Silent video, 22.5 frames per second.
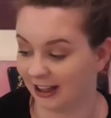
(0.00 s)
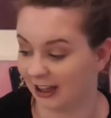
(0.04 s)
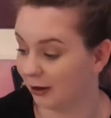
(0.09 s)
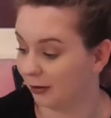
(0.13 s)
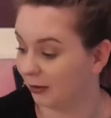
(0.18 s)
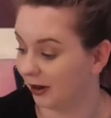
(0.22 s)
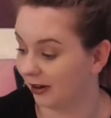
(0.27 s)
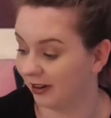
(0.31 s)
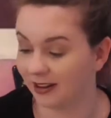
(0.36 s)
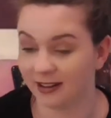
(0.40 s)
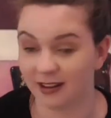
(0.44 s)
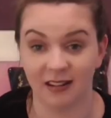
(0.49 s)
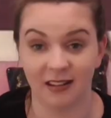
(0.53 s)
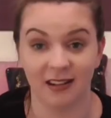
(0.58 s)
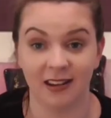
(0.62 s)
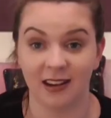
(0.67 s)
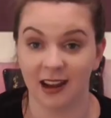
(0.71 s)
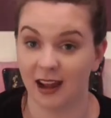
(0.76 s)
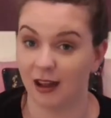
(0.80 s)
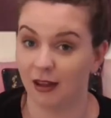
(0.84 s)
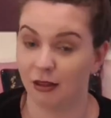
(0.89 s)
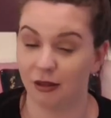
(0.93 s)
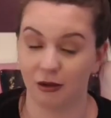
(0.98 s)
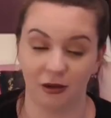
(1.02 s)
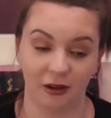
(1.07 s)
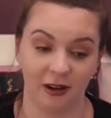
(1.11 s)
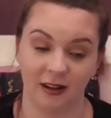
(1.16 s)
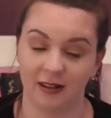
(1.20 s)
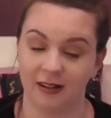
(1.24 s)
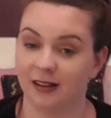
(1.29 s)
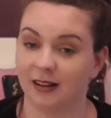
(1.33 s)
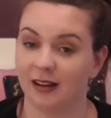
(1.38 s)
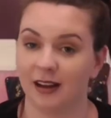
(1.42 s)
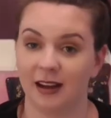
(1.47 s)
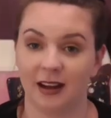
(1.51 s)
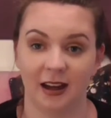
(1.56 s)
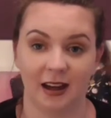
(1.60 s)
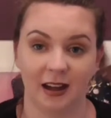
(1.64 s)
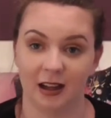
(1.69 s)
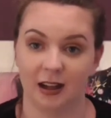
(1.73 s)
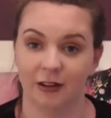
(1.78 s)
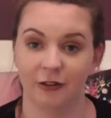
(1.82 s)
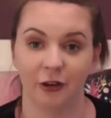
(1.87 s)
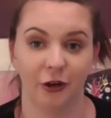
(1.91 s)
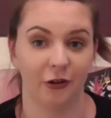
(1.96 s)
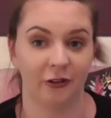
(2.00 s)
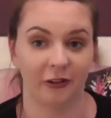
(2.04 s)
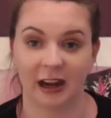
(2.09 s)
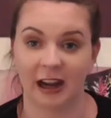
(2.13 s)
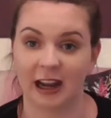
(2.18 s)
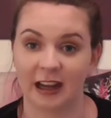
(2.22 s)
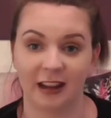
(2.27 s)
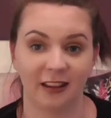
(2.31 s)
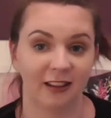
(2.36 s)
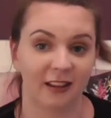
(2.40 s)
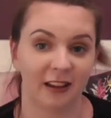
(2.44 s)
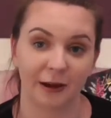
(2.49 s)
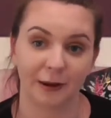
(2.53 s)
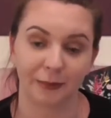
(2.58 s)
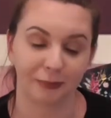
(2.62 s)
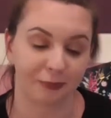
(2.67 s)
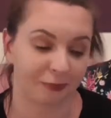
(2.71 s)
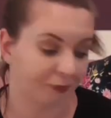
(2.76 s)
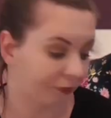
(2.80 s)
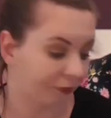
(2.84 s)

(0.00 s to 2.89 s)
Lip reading: I wear it to death, honestly. I love it over anything.